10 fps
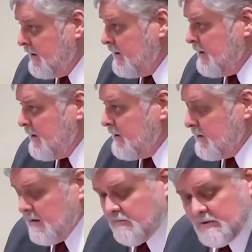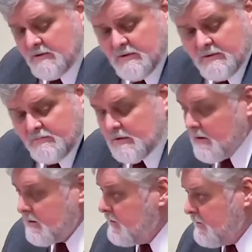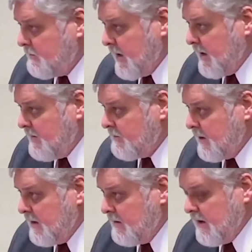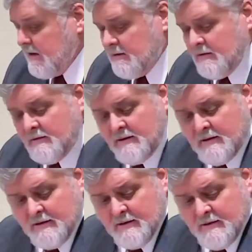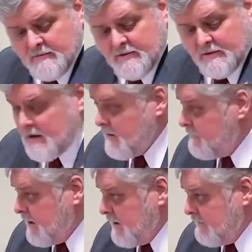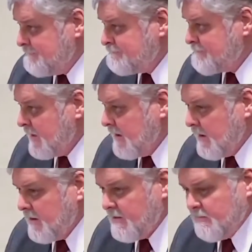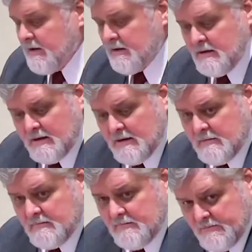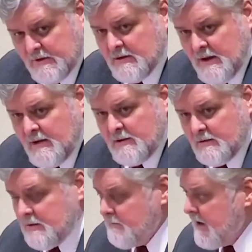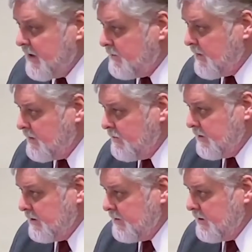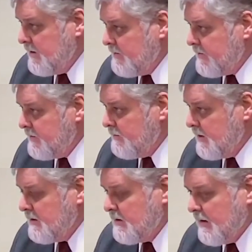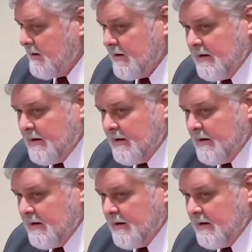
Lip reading: and to get rid of this ridiculous mask mandate. The second thing, I spent, alluding back to my 22 years in the military,